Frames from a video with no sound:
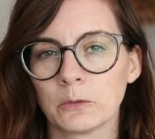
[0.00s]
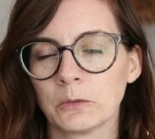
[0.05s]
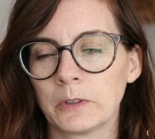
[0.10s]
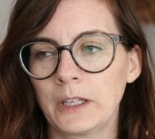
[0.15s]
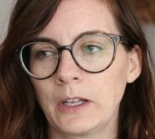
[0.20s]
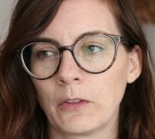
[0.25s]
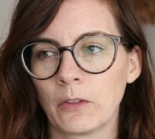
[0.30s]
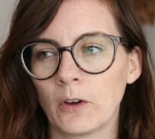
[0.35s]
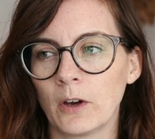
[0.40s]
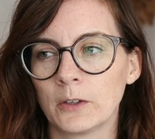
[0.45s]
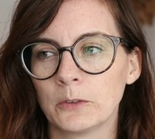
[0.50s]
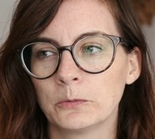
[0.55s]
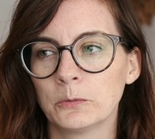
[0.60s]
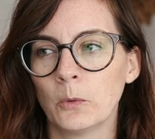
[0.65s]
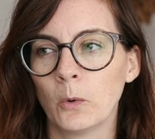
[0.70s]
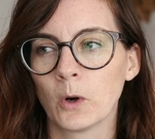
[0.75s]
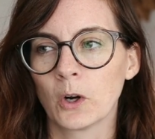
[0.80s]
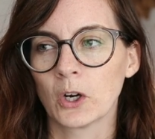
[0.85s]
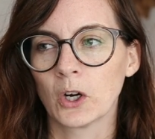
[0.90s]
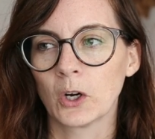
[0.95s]
readathon
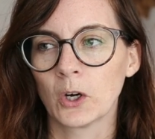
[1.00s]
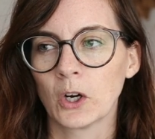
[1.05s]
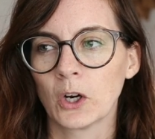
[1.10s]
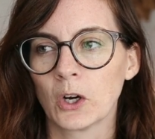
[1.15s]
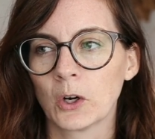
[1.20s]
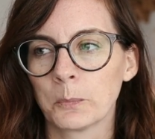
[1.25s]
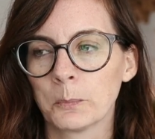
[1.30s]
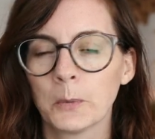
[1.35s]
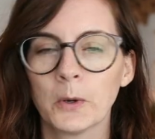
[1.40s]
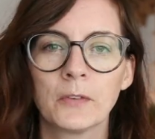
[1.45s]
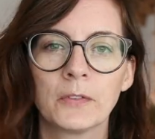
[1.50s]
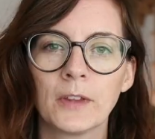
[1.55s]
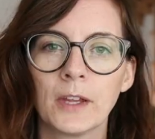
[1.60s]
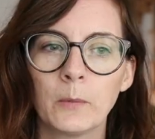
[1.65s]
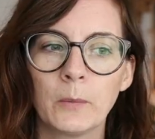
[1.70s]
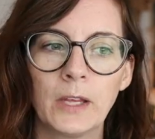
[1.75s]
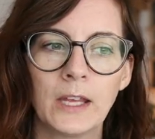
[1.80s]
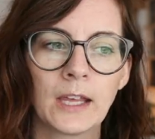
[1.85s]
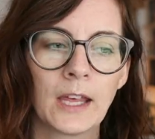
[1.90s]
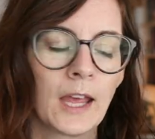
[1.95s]
for her
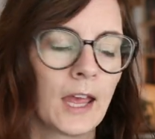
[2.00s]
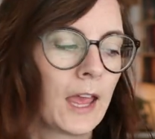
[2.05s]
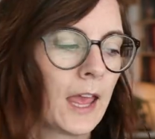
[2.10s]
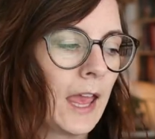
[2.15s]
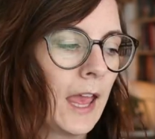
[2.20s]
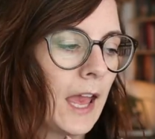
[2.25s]
birthday week.